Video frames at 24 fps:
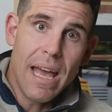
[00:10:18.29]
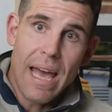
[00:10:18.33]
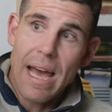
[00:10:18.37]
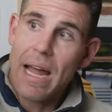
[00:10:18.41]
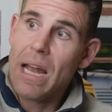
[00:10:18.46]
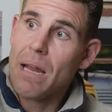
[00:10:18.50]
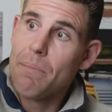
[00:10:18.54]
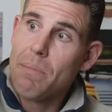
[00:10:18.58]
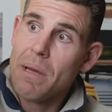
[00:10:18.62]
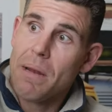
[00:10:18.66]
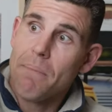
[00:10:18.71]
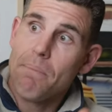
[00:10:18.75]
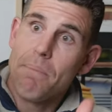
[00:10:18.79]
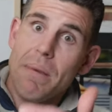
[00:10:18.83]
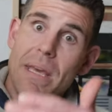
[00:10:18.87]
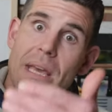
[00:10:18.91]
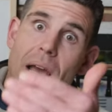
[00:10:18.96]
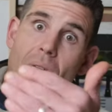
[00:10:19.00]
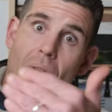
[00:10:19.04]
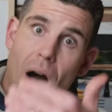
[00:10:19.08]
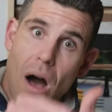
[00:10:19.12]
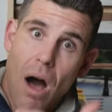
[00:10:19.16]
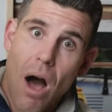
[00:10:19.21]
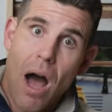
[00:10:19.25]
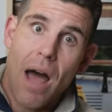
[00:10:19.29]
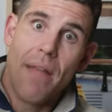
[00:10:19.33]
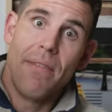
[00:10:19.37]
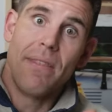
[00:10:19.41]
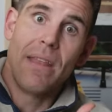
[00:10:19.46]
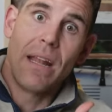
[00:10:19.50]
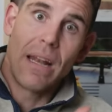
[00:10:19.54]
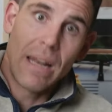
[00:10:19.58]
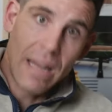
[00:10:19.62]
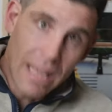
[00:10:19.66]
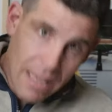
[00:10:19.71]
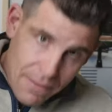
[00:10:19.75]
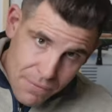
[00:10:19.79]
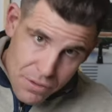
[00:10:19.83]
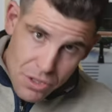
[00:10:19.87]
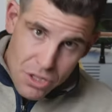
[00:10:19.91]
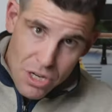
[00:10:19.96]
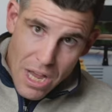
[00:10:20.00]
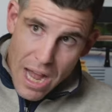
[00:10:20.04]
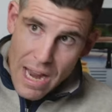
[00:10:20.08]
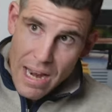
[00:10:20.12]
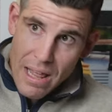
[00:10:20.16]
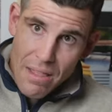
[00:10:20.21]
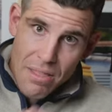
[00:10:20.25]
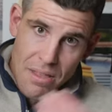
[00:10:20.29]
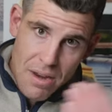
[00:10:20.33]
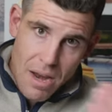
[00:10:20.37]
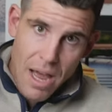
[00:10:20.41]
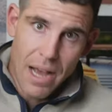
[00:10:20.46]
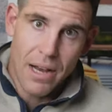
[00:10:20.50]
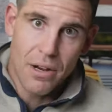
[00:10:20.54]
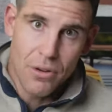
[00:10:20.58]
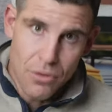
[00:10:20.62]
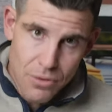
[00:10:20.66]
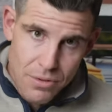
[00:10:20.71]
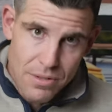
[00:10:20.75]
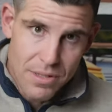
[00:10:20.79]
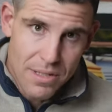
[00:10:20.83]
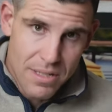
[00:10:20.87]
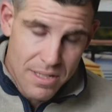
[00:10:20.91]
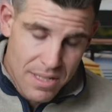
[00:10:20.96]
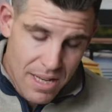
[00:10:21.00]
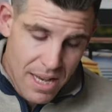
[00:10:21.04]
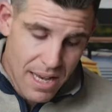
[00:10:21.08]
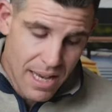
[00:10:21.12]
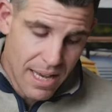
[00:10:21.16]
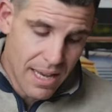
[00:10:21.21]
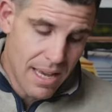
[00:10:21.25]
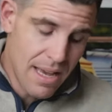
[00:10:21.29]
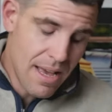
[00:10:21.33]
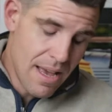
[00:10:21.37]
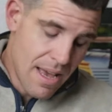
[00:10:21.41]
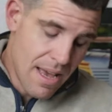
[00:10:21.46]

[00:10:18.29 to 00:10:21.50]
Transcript: element behind the leaf shutter that I couldn't see.